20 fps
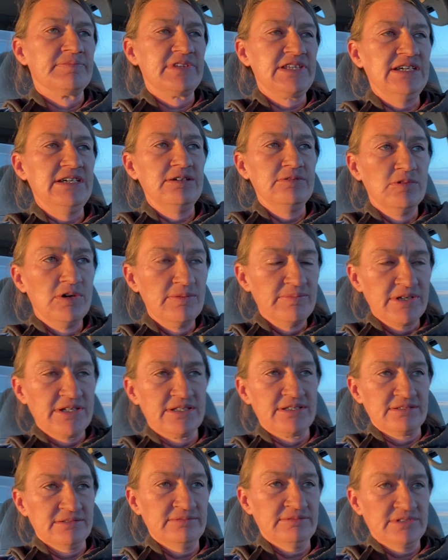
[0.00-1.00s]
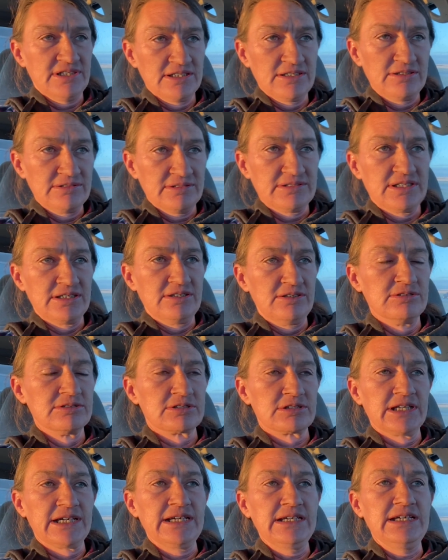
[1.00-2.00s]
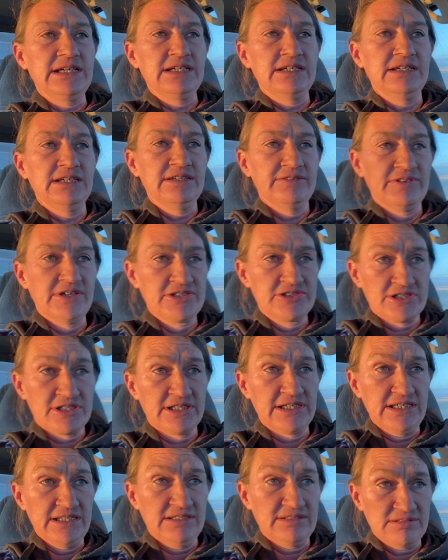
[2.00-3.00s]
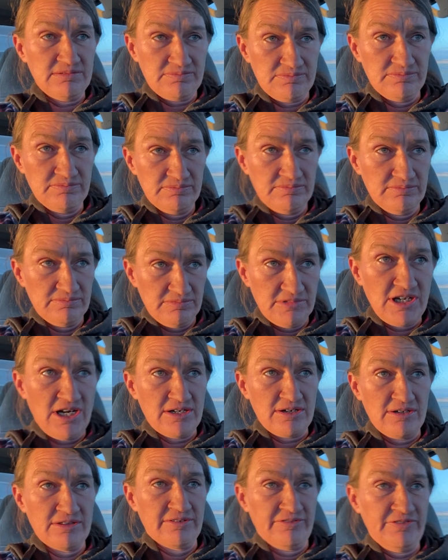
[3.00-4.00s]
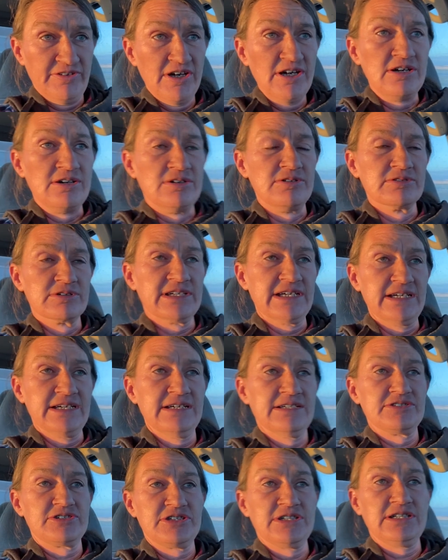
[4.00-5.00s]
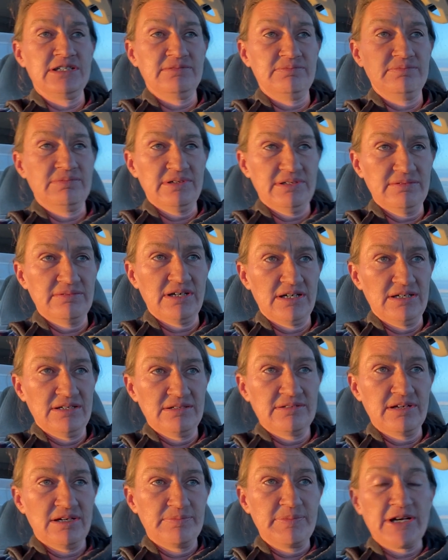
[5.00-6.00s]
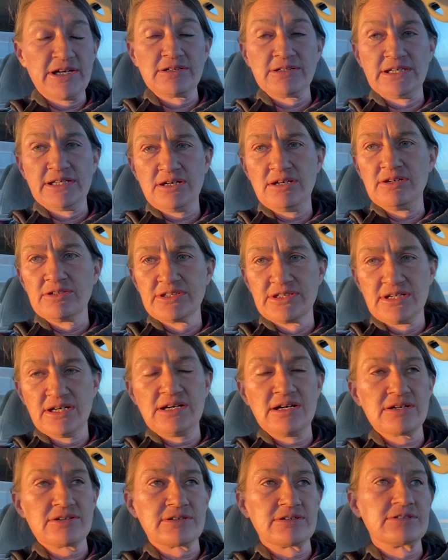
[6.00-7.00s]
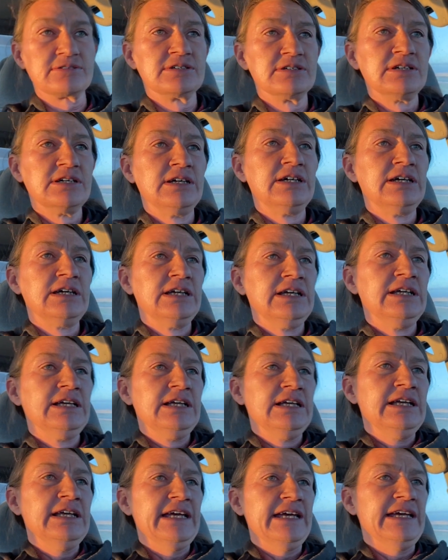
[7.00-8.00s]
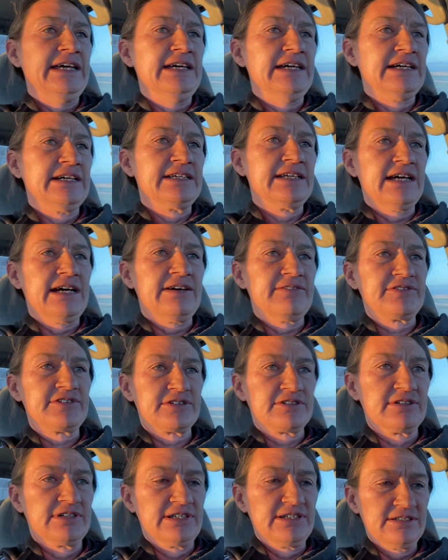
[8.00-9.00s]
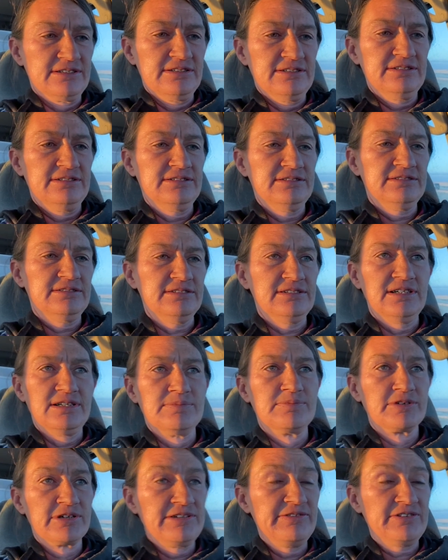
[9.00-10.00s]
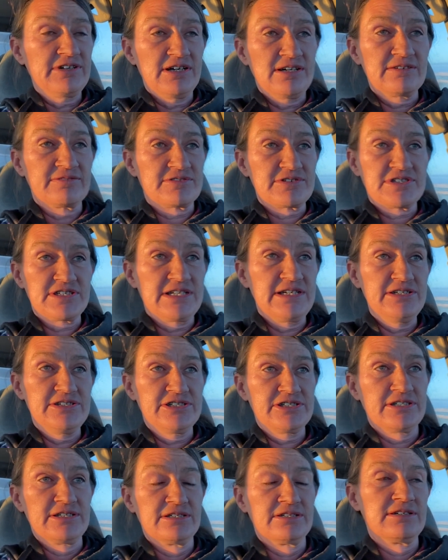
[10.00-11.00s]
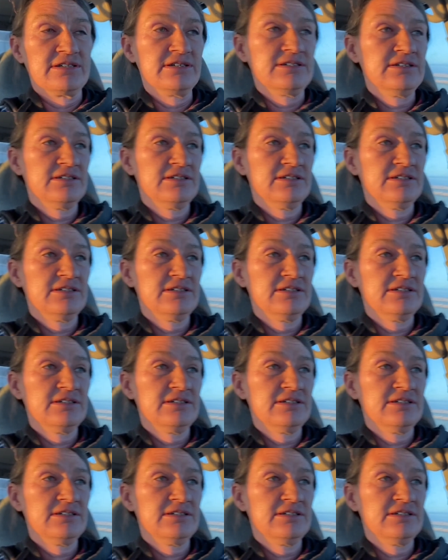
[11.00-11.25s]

The woman, the older lady, eventually got on the phone, and she apparently called the daughter, and after a brief conversation